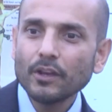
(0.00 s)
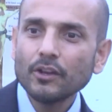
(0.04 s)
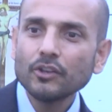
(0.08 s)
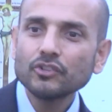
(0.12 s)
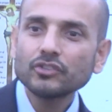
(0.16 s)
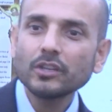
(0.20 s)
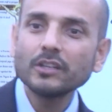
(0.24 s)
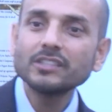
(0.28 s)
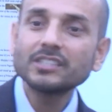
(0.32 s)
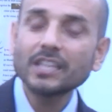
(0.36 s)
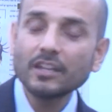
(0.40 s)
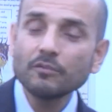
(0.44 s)

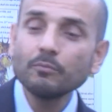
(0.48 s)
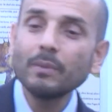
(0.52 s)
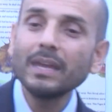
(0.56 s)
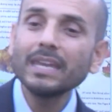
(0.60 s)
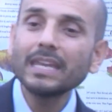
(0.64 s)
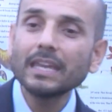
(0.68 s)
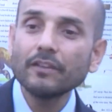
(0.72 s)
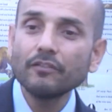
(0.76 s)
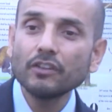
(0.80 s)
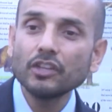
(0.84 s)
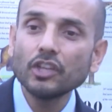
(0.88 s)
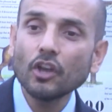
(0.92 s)
So instead of me
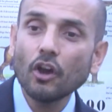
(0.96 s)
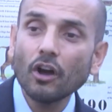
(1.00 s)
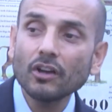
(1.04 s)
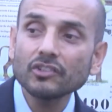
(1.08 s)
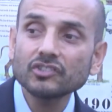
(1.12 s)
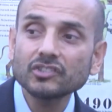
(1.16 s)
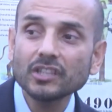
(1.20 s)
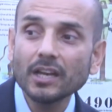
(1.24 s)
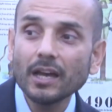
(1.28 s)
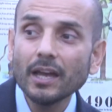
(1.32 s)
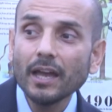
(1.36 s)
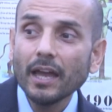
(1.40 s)
giving the
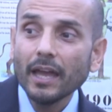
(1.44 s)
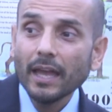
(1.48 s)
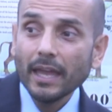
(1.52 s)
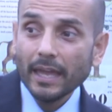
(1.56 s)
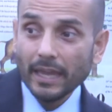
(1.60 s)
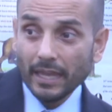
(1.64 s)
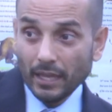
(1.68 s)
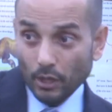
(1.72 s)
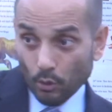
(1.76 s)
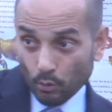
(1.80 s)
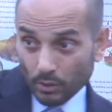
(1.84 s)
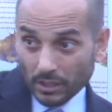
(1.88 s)
answer,
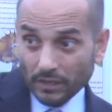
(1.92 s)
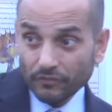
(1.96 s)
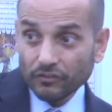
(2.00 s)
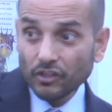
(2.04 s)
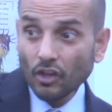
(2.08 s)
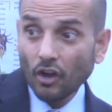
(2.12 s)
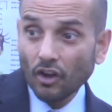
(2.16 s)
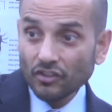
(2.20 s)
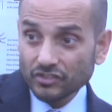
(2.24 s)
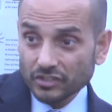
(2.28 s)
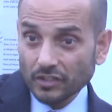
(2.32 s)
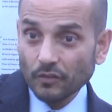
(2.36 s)
he'll give
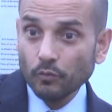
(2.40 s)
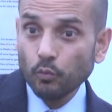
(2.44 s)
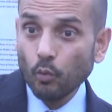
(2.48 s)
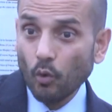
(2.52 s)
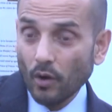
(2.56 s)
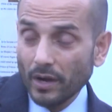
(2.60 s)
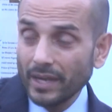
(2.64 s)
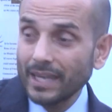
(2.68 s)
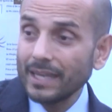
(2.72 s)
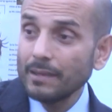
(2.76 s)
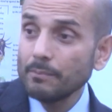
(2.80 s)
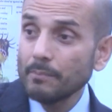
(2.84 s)
the answer of
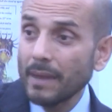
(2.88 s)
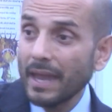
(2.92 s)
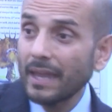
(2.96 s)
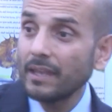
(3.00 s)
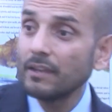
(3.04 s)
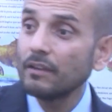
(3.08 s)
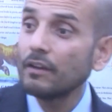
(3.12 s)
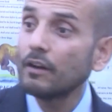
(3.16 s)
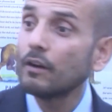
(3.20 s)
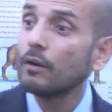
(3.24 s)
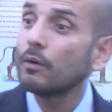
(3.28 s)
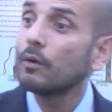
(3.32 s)
what he
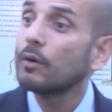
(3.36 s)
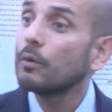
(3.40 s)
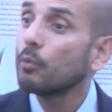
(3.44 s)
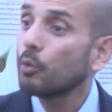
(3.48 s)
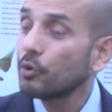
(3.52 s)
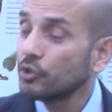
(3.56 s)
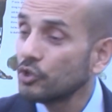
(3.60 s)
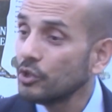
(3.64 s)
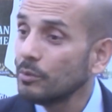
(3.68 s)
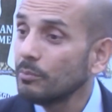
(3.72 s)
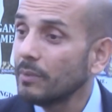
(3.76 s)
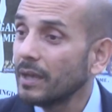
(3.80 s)
meant.
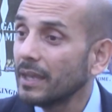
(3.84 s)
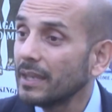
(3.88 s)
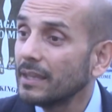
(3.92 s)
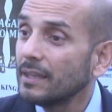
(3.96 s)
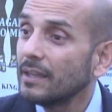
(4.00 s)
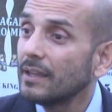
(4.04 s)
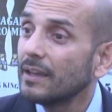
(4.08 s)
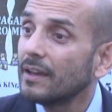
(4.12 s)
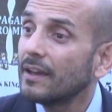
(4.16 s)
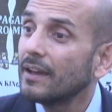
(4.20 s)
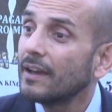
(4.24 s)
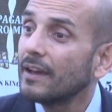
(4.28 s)
What do you mean?